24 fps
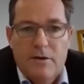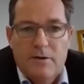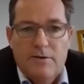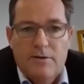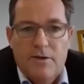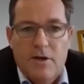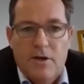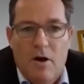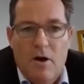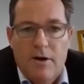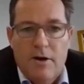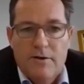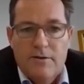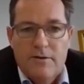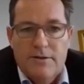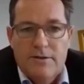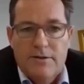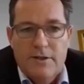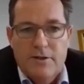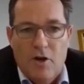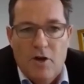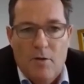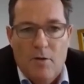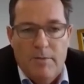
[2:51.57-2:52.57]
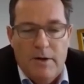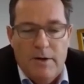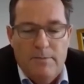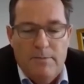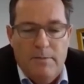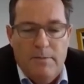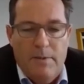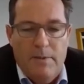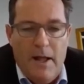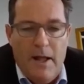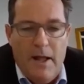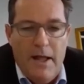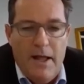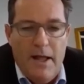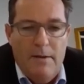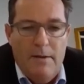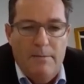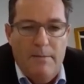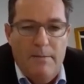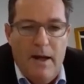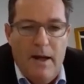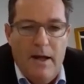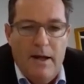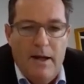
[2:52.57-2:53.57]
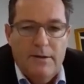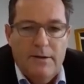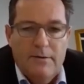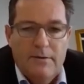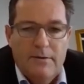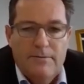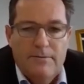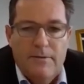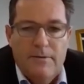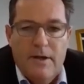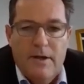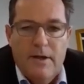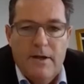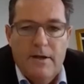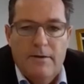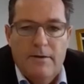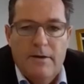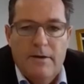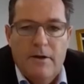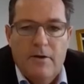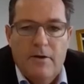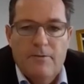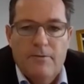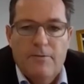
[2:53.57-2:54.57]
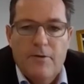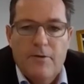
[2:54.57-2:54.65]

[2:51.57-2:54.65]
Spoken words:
China is the dominant part of